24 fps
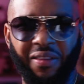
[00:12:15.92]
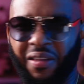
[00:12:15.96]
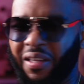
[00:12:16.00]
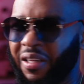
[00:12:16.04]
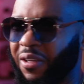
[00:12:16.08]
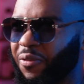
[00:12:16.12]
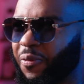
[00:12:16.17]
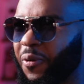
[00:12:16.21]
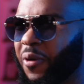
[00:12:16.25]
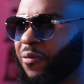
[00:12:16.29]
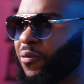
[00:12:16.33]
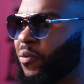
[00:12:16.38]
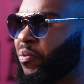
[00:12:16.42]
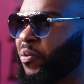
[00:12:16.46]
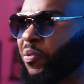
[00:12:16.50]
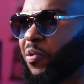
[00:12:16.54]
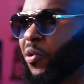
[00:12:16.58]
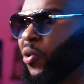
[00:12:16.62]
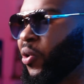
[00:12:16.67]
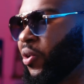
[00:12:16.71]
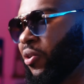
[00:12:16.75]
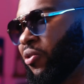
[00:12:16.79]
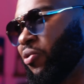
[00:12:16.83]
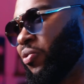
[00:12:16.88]
I think there's very few
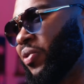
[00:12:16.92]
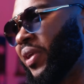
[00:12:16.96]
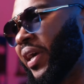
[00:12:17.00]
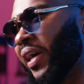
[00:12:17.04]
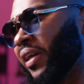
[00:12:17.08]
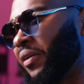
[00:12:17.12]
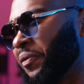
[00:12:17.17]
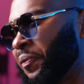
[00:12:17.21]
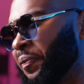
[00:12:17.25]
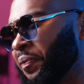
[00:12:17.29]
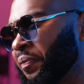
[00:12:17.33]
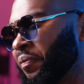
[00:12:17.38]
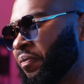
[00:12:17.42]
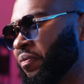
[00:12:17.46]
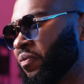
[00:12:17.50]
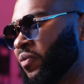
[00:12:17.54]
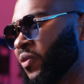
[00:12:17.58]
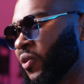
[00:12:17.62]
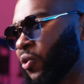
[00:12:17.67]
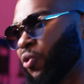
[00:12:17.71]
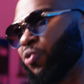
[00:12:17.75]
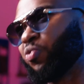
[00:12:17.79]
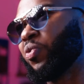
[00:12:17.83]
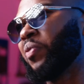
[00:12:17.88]
people going to do that
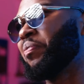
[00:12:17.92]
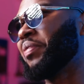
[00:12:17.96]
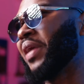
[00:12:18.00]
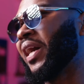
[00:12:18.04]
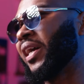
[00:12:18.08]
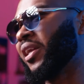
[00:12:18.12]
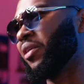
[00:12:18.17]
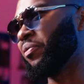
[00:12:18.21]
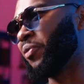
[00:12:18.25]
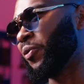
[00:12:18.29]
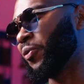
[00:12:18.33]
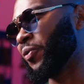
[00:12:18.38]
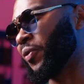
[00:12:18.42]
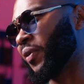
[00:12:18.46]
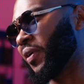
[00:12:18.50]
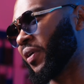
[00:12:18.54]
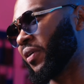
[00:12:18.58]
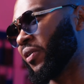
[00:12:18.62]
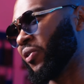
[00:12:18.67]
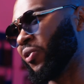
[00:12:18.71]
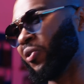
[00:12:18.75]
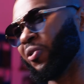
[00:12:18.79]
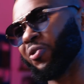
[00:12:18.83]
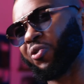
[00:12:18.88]
because we buy the music.
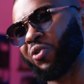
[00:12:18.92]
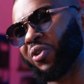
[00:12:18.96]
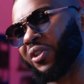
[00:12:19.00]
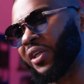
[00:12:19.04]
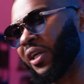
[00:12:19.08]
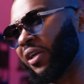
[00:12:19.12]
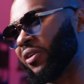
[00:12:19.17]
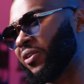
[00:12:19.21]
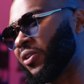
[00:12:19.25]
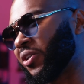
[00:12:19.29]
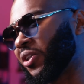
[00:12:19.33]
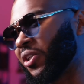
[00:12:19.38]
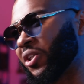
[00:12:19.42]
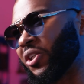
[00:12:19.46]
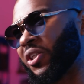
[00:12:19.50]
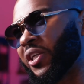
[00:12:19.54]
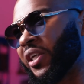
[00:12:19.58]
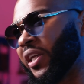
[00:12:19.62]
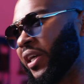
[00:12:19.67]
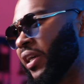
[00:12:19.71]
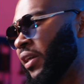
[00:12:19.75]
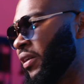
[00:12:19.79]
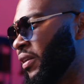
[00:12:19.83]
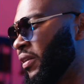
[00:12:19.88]
So shout out to
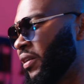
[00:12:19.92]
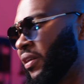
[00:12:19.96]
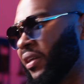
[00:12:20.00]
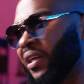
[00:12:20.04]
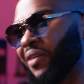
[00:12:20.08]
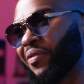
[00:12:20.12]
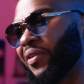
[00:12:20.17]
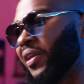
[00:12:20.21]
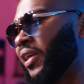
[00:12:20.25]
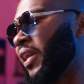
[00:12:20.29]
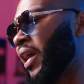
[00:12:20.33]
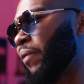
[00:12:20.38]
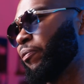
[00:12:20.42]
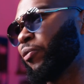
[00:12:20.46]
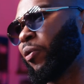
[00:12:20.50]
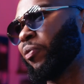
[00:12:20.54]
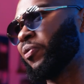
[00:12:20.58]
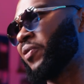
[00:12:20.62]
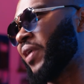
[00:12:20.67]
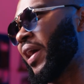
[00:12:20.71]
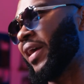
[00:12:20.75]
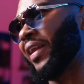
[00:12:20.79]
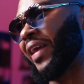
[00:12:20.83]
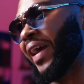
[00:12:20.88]
Chinchilla. Even the
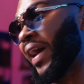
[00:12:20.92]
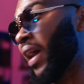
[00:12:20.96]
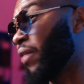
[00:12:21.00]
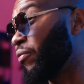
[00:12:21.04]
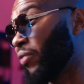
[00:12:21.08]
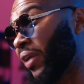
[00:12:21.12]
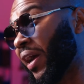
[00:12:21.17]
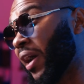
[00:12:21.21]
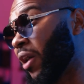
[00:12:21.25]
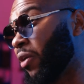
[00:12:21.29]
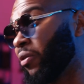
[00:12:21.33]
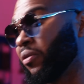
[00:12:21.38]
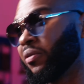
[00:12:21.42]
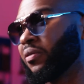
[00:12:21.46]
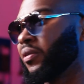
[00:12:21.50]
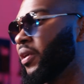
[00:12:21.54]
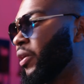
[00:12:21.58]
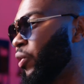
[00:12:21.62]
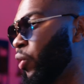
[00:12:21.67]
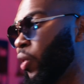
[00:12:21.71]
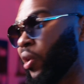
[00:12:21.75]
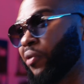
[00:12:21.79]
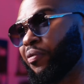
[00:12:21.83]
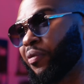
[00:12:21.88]
laptop stand I have now,
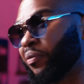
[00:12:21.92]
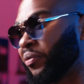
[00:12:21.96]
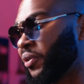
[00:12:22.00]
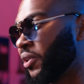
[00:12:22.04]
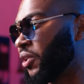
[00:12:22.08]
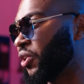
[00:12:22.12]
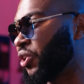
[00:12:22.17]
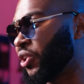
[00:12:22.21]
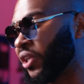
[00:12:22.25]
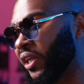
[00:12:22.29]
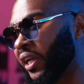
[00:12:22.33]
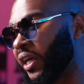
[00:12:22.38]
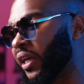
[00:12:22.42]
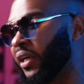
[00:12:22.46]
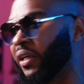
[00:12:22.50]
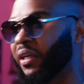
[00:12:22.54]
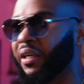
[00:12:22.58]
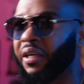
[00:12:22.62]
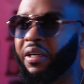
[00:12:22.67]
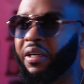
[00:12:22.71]
I got it from Chinchilla.